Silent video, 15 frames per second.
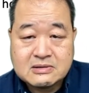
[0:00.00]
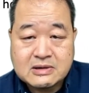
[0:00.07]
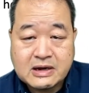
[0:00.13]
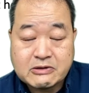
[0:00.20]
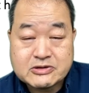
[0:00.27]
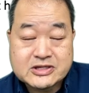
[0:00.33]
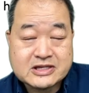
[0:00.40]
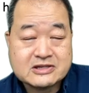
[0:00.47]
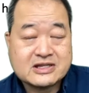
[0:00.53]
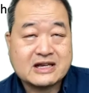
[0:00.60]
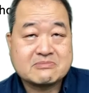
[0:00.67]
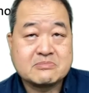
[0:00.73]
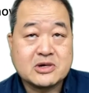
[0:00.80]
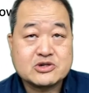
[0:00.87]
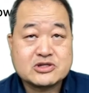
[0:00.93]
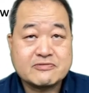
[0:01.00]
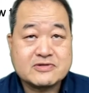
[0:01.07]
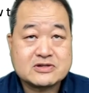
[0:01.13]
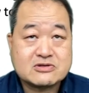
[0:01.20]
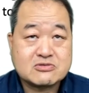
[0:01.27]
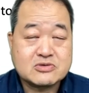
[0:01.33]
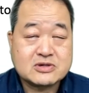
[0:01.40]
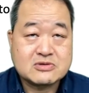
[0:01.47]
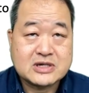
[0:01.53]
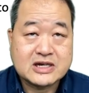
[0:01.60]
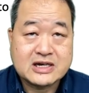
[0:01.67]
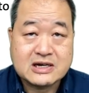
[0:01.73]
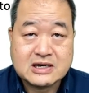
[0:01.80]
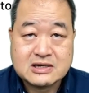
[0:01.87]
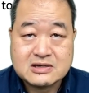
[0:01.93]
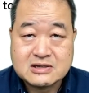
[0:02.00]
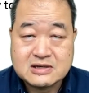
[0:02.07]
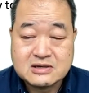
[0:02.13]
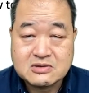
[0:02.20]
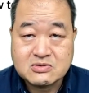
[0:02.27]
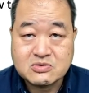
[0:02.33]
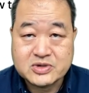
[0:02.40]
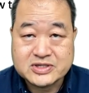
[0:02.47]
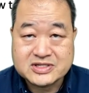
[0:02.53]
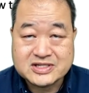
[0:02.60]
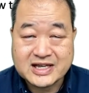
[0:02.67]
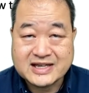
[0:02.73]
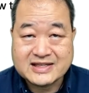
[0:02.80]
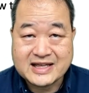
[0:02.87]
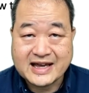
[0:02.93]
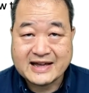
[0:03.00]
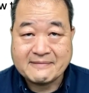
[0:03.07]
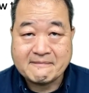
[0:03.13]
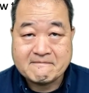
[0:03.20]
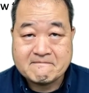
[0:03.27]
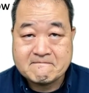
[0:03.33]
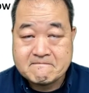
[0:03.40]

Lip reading: I would think that most of us would say that